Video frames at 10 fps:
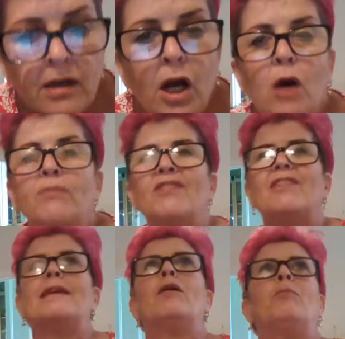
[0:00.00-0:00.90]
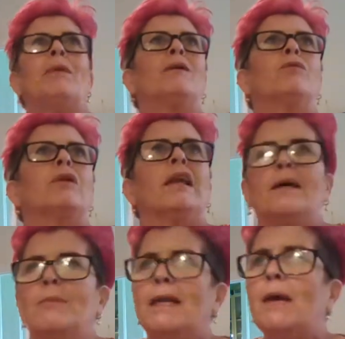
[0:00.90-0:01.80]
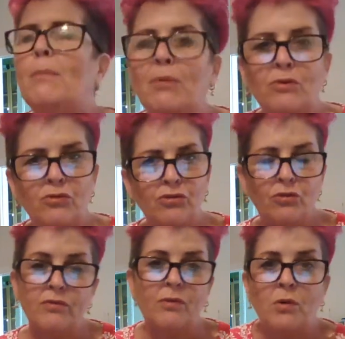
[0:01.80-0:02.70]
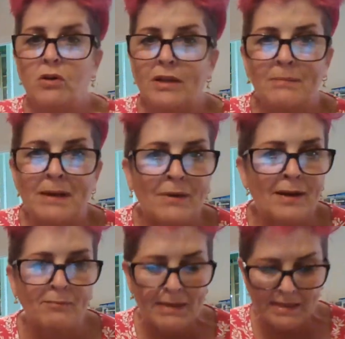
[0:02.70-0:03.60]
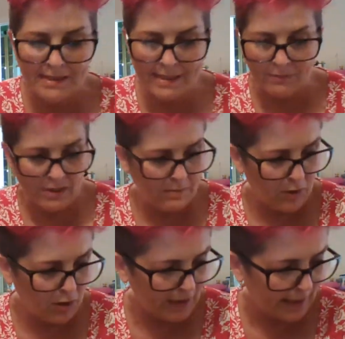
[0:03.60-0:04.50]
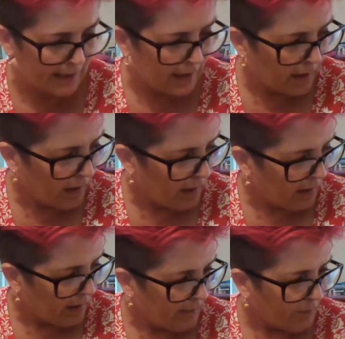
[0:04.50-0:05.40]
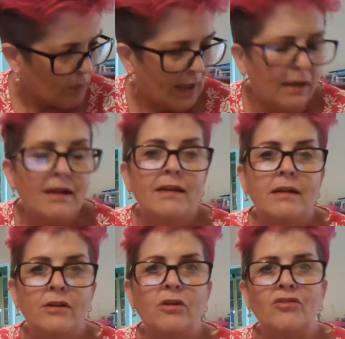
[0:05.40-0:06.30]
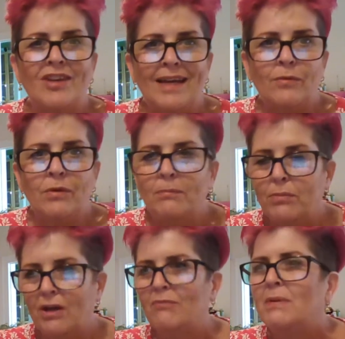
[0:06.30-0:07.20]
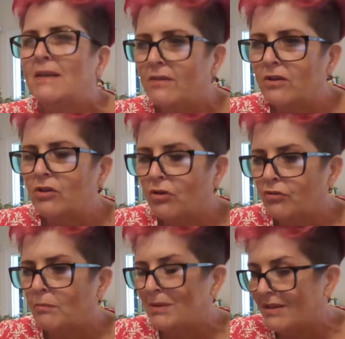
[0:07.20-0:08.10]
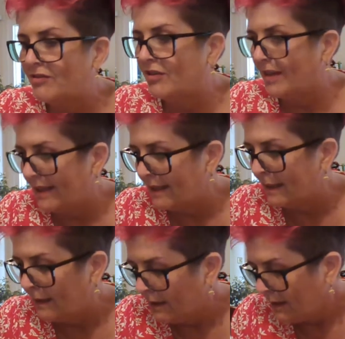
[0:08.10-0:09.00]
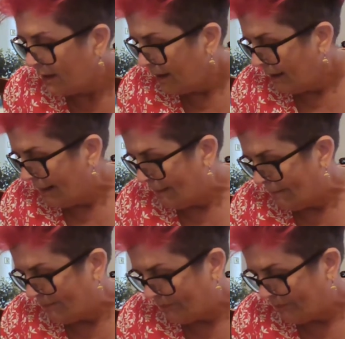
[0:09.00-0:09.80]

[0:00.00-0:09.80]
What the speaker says: obviously not mountain climbing, but just good for walking about. Like, I've been to town this morning, well, not town, but I've been and got some bits today